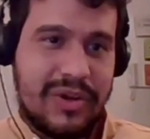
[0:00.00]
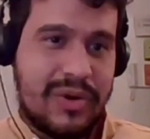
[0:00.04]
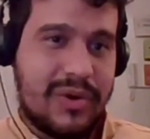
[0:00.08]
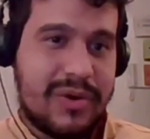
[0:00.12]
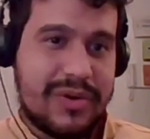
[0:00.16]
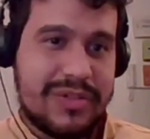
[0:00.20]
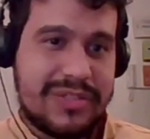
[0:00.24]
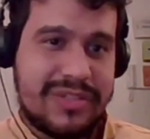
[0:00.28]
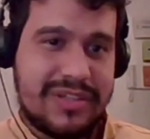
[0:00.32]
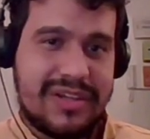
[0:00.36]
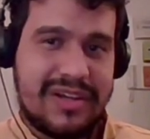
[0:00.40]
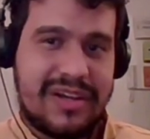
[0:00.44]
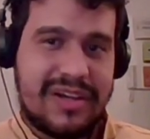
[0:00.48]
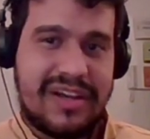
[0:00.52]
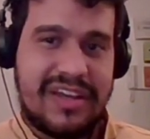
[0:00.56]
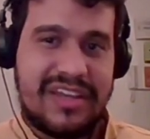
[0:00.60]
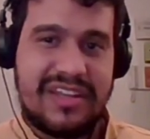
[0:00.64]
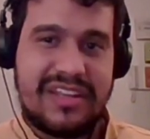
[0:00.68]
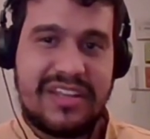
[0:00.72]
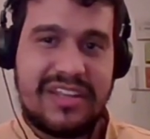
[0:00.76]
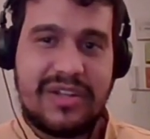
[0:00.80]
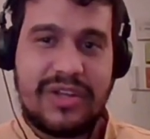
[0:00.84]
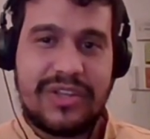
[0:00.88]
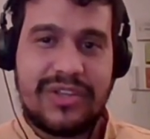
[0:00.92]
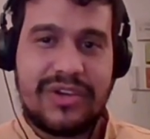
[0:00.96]
in Corsica,
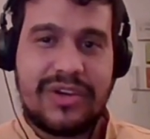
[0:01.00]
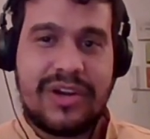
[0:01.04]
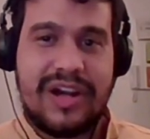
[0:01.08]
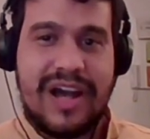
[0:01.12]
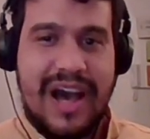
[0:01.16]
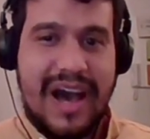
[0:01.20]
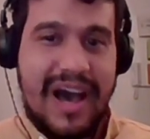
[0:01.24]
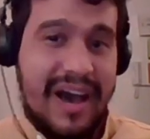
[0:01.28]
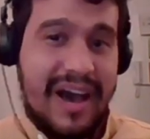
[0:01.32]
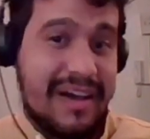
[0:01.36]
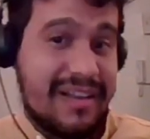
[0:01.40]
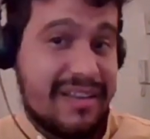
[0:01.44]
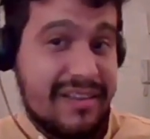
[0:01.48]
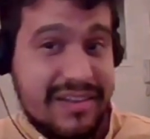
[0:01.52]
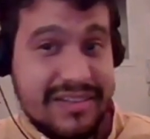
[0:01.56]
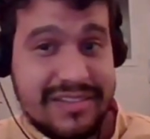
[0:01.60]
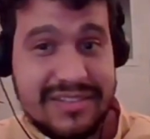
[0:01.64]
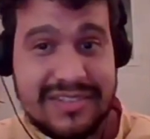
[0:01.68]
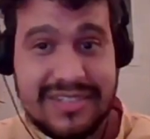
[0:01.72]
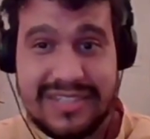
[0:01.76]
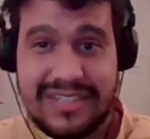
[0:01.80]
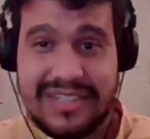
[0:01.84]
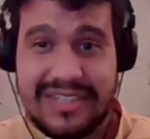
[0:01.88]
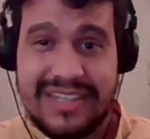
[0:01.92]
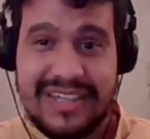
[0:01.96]
in another
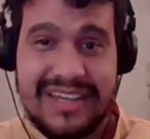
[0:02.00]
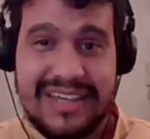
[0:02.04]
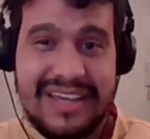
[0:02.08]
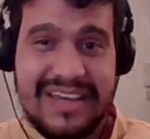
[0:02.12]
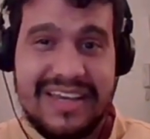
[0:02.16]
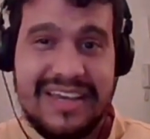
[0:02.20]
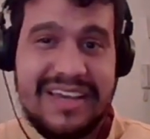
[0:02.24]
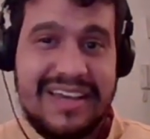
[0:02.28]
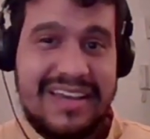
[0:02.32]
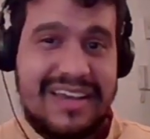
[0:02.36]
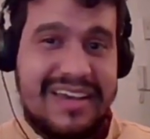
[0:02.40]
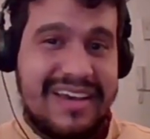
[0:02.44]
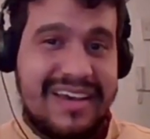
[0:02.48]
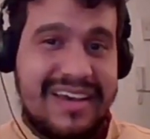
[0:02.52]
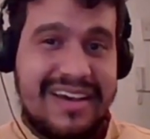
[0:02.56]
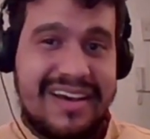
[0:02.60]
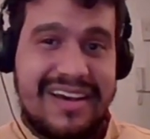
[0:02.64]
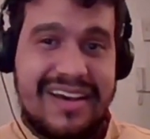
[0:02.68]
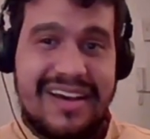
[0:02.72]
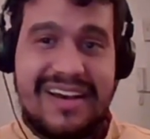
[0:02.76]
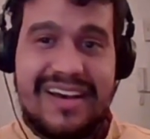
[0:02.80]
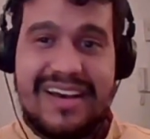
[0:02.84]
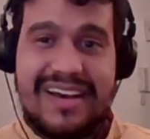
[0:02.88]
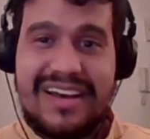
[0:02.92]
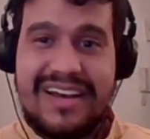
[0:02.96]
island
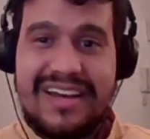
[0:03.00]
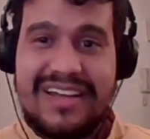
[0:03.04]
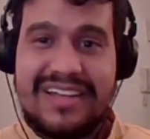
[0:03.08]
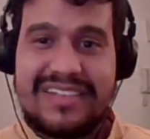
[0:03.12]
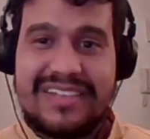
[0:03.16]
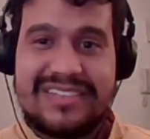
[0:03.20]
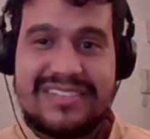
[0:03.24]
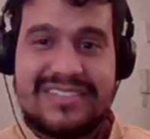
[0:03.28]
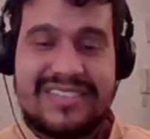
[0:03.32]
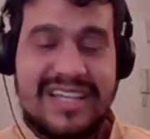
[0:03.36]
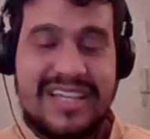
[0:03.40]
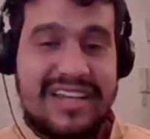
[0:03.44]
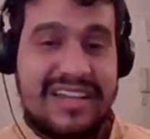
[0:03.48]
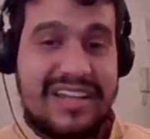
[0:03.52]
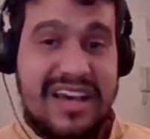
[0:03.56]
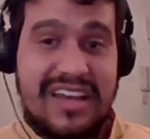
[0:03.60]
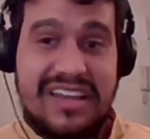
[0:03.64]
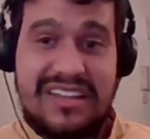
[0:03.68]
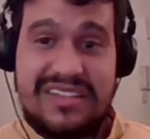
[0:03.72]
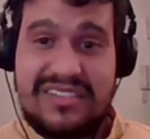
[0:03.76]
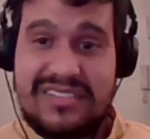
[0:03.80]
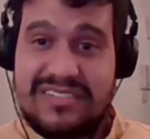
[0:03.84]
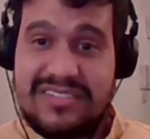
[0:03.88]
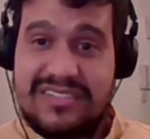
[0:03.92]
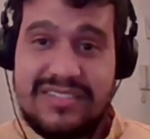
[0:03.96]
uh, that
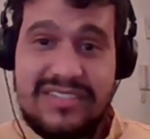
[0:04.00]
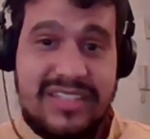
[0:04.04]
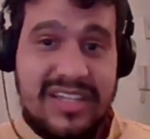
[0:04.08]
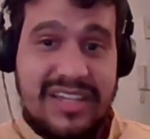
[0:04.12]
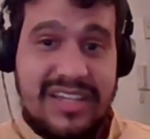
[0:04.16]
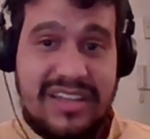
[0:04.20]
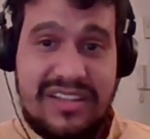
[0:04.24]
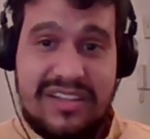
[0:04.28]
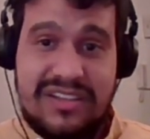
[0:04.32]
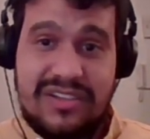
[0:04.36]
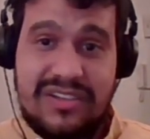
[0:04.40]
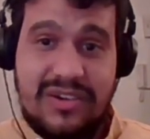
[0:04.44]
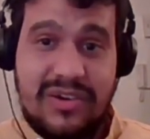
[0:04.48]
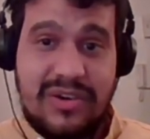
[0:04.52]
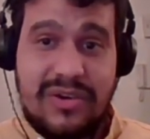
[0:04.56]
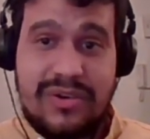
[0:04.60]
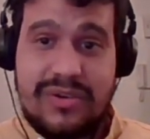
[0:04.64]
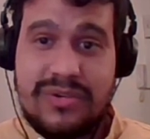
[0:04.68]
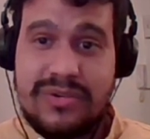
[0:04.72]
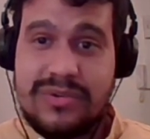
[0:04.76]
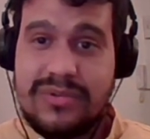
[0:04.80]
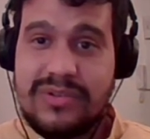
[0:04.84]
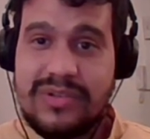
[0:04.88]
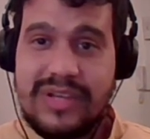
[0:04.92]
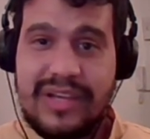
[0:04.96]
I didn't
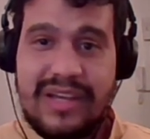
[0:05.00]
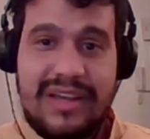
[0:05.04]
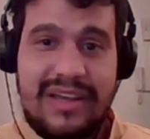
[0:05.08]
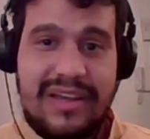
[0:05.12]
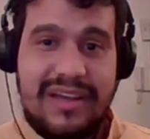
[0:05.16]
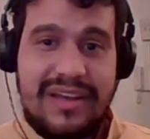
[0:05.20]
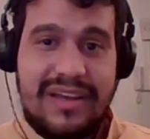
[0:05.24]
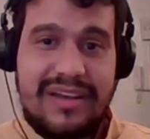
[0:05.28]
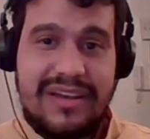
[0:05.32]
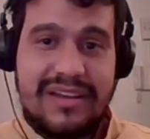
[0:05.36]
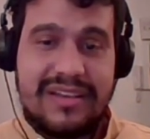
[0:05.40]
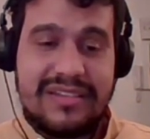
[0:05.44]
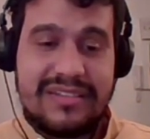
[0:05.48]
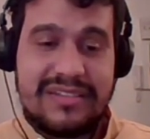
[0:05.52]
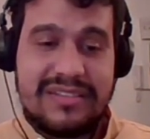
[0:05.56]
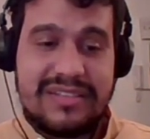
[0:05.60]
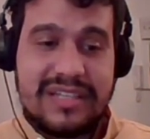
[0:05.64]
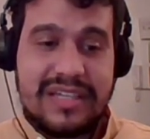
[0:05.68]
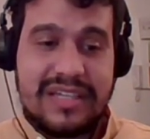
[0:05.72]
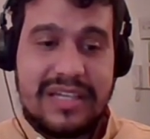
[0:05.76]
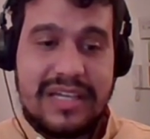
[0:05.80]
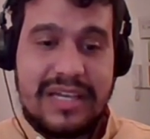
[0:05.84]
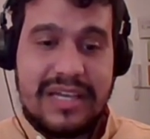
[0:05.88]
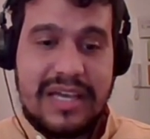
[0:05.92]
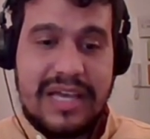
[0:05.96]
know, and
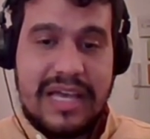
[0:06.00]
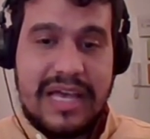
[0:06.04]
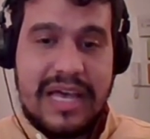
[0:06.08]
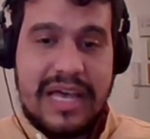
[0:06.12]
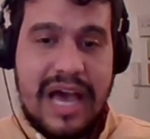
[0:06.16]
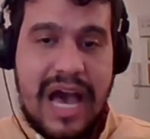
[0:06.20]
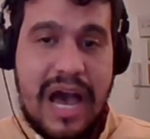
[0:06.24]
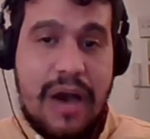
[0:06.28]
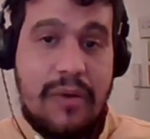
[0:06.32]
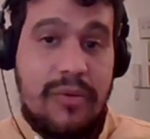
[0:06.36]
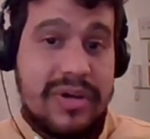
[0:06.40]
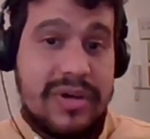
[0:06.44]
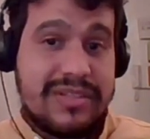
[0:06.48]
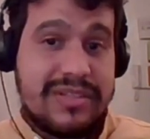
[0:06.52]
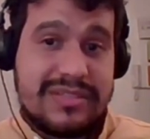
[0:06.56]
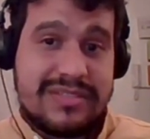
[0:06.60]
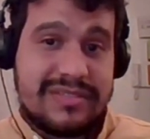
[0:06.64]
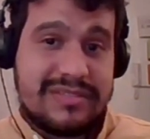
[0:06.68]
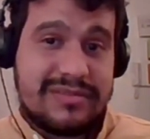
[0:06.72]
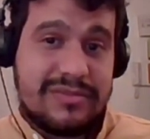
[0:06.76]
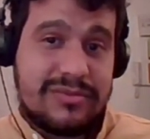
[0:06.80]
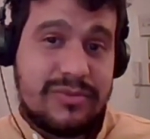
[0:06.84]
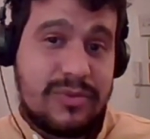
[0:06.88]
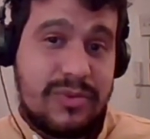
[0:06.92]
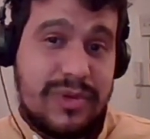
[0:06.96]
I
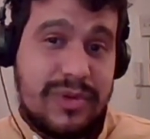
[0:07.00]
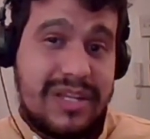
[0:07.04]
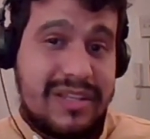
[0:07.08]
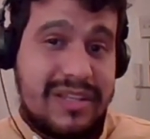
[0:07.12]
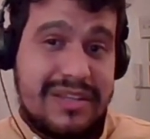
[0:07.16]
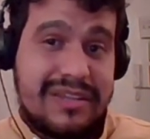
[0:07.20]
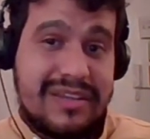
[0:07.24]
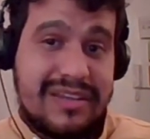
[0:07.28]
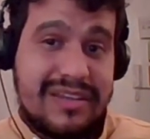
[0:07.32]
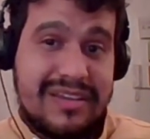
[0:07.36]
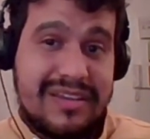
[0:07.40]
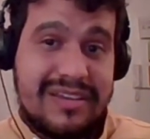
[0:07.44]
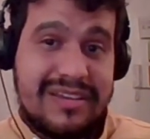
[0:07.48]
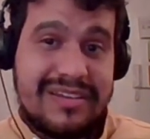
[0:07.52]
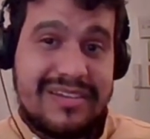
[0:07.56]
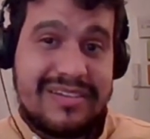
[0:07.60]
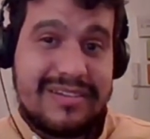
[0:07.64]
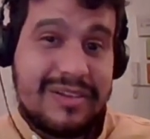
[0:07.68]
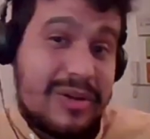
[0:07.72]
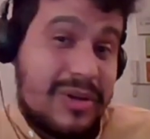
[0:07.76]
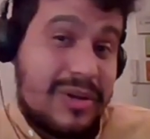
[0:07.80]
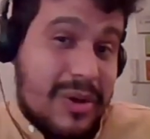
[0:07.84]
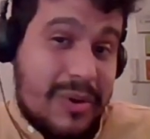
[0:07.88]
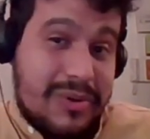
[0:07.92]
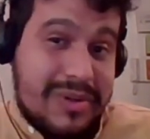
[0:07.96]
was really
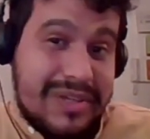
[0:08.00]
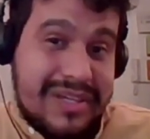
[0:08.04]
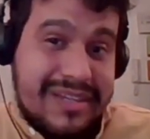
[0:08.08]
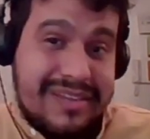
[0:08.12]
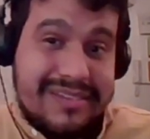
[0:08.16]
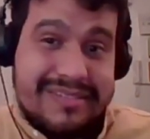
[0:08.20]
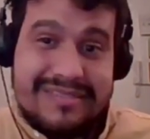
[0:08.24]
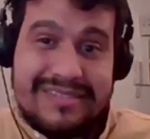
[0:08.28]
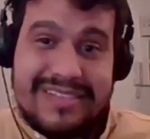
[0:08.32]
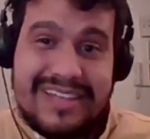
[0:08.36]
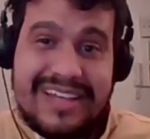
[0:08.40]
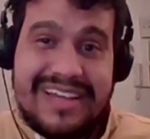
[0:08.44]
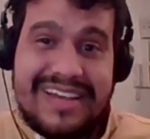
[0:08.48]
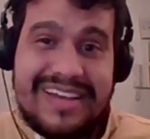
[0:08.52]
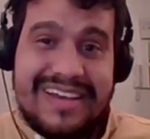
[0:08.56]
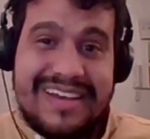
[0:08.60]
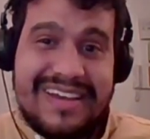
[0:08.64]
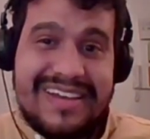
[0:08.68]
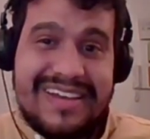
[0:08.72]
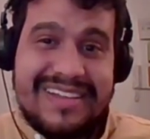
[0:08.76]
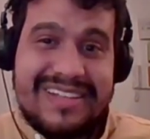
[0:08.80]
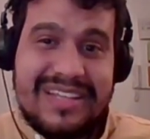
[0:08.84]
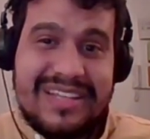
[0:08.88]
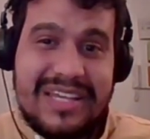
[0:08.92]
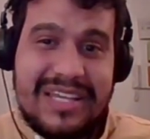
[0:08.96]
lonely.
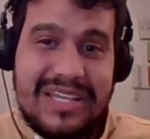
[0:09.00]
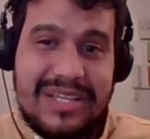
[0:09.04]
And